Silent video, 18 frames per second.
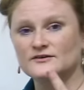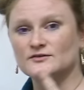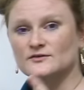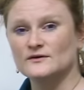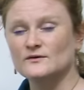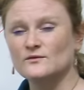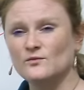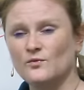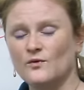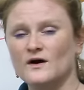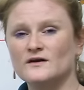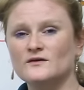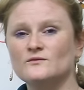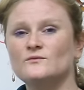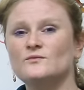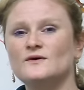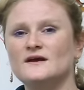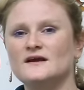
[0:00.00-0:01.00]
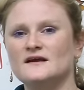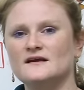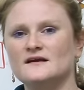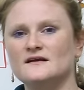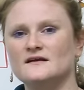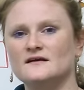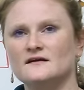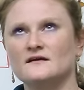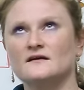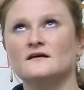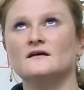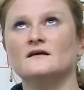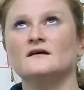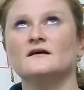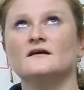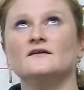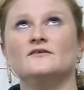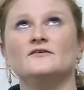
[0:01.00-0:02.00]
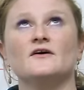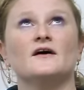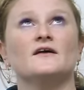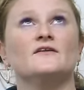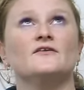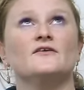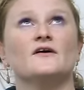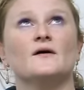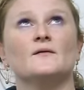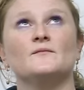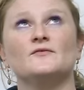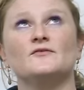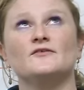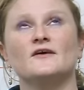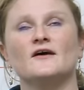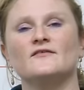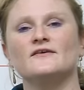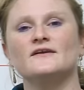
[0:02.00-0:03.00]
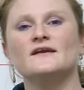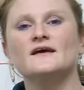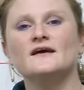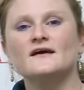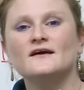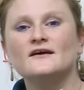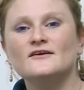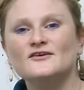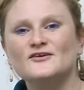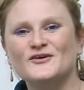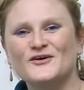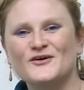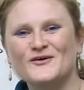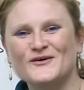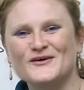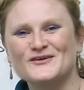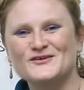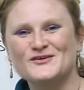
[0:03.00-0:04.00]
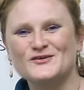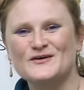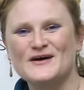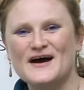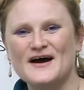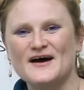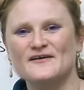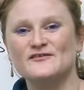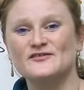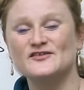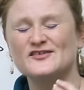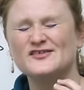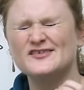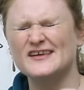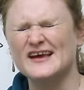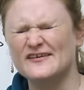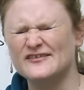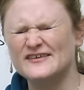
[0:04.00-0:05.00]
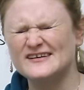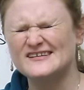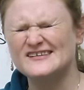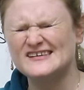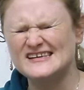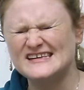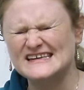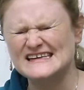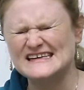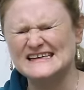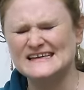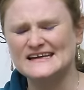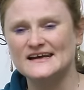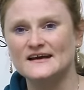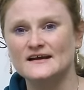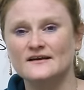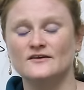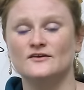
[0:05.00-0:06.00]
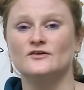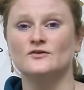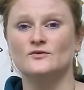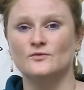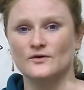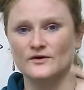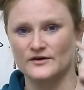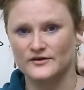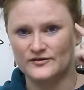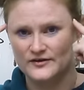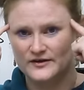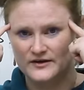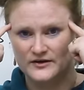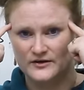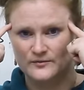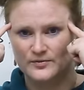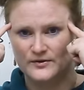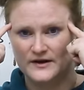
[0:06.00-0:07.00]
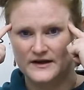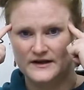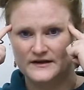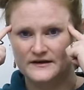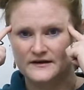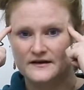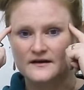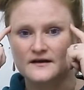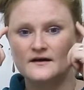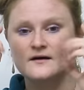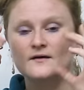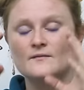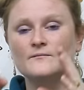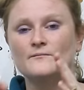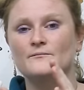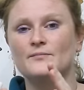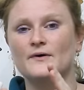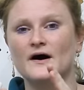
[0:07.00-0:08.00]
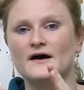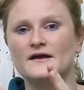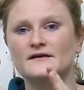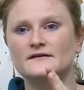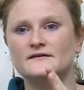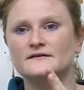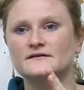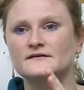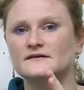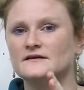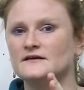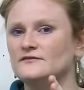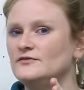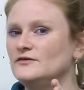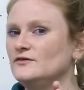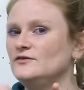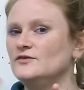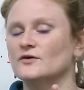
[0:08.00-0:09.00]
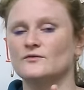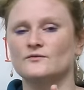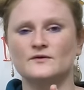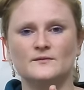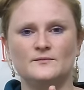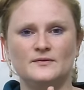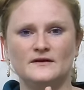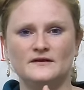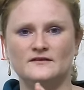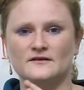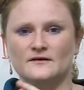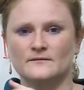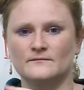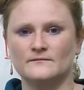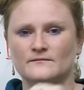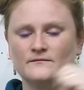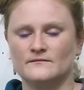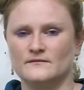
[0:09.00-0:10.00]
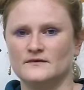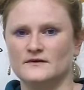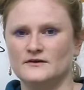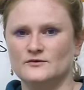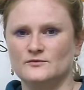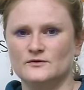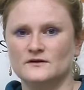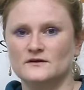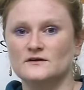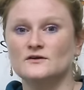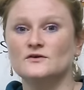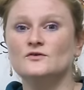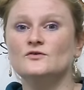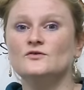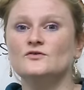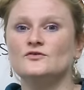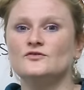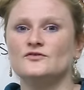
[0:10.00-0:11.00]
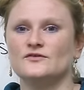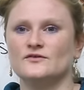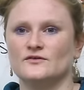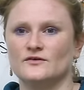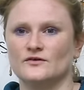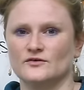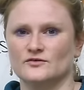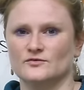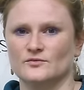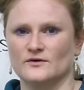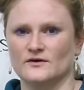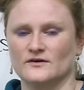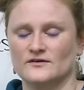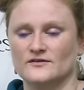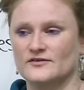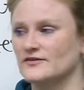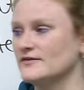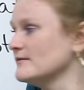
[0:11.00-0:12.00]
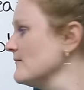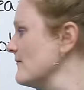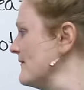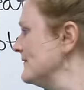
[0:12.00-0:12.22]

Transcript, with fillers: So in 1 week, 10 times 7, you're going to have 70 new words in your brain. But if you don't repeat them, you will lose those words.